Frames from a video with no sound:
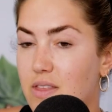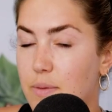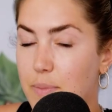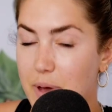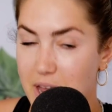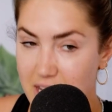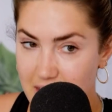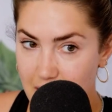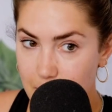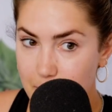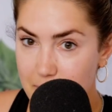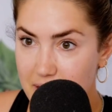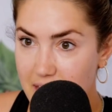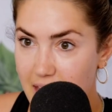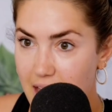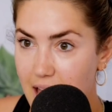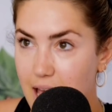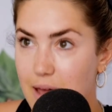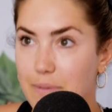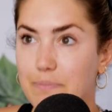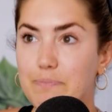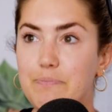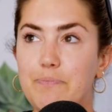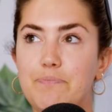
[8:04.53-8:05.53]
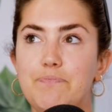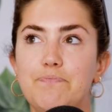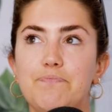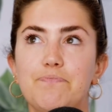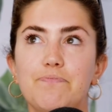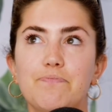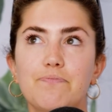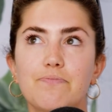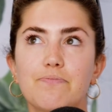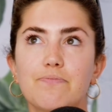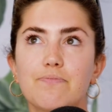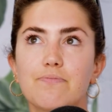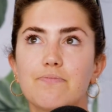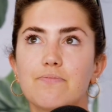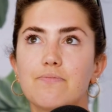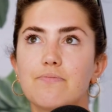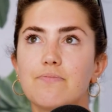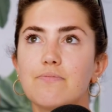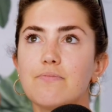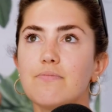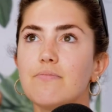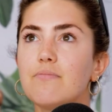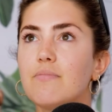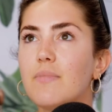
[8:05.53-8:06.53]
the pandemic hit.
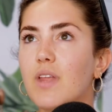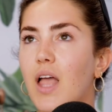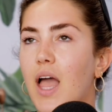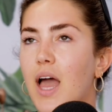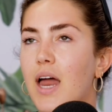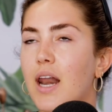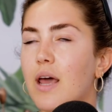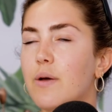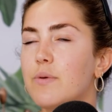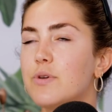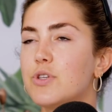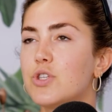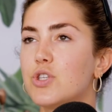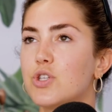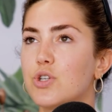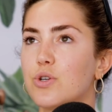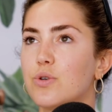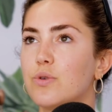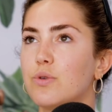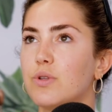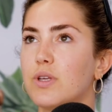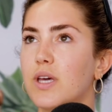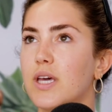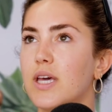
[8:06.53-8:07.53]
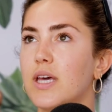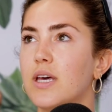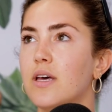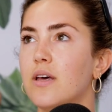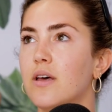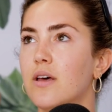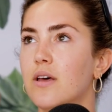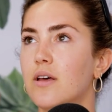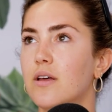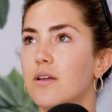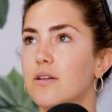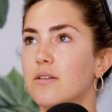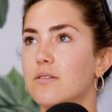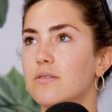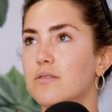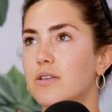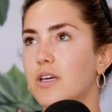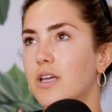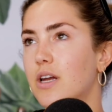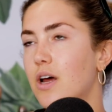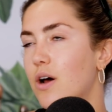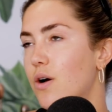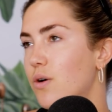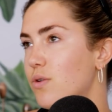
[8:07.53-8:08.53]
And I was truly
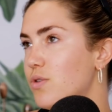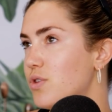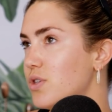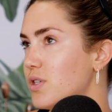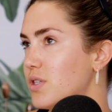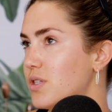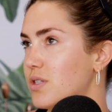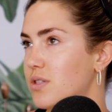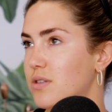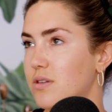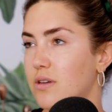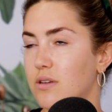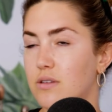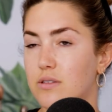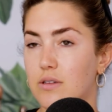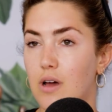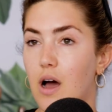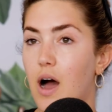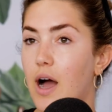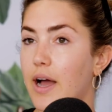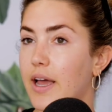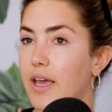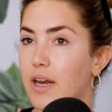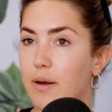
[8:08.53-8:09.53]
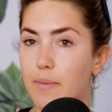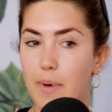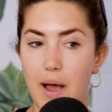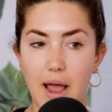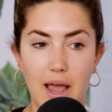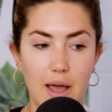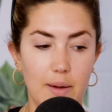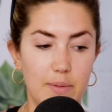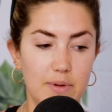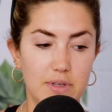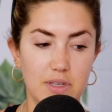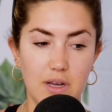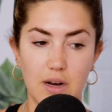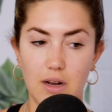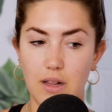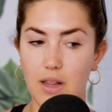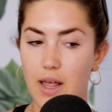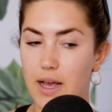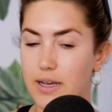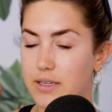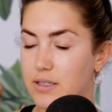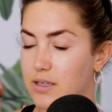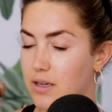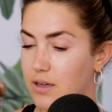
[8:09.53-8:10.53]
just talking to my Amazon
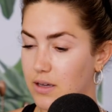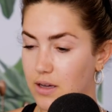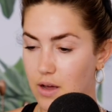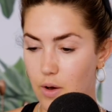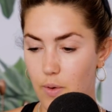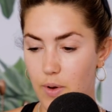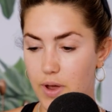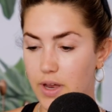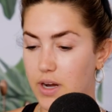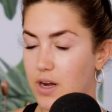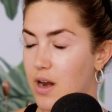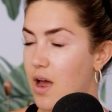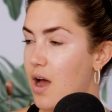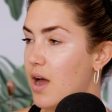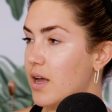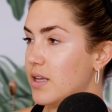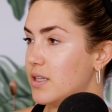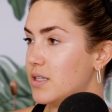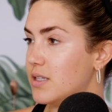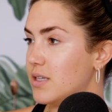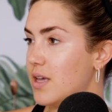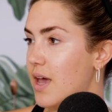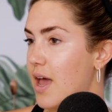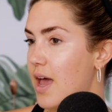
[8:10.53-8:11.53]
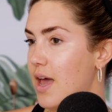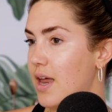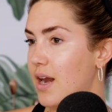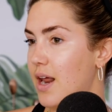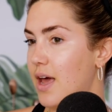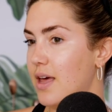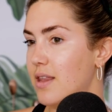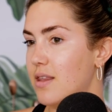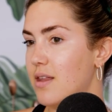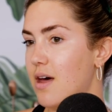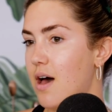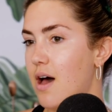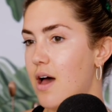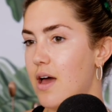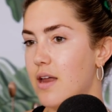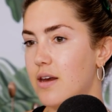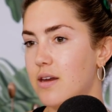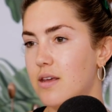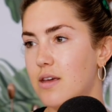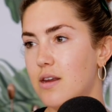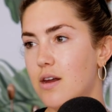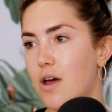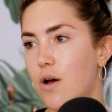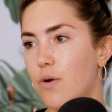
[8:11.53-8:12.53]
Alexa, going nuts. And I thought,
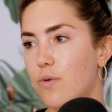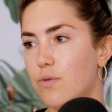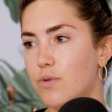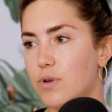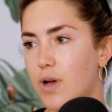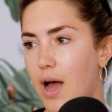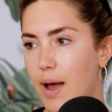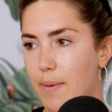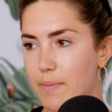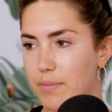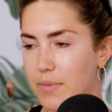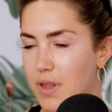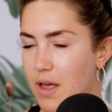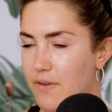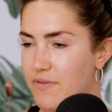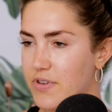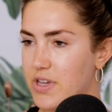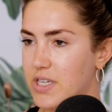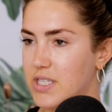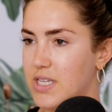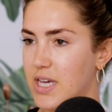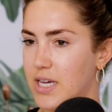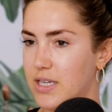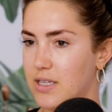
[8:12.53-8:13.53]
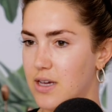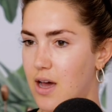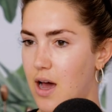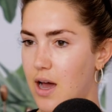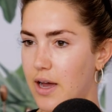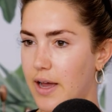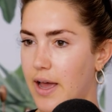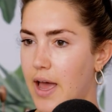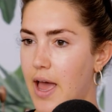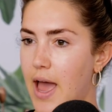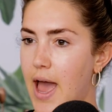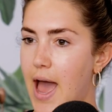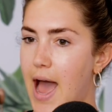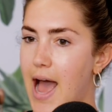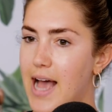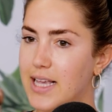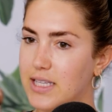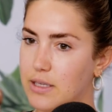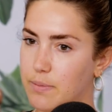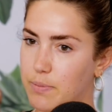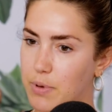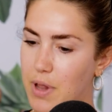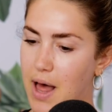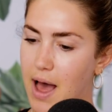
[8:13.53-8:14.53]
I'm loving TikTok
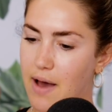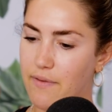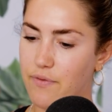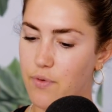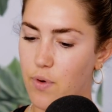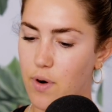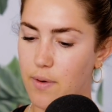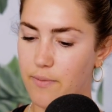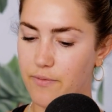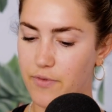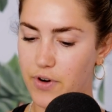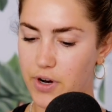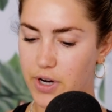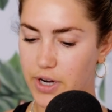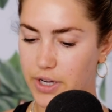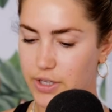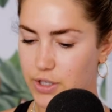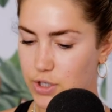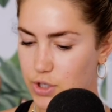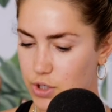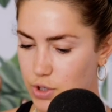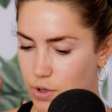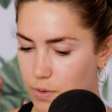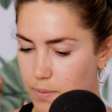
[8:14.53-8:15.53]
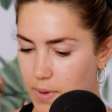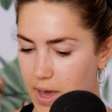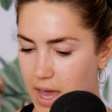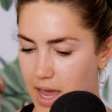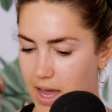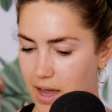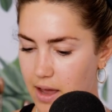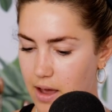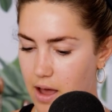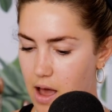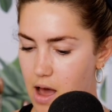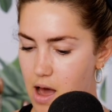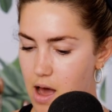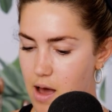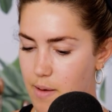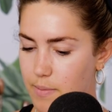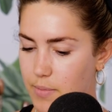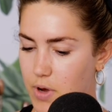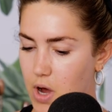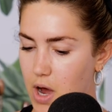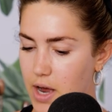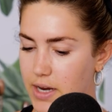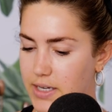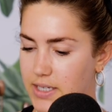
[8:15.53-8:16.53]
as a platform for consuming
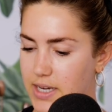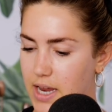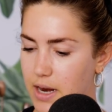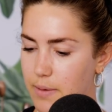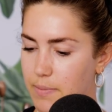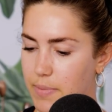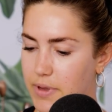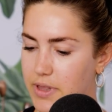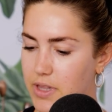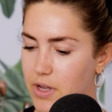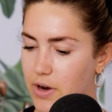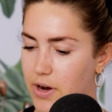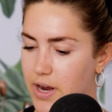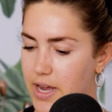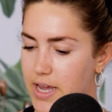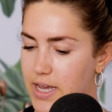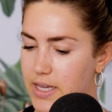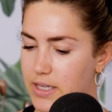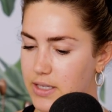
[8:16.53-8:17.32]
content, but there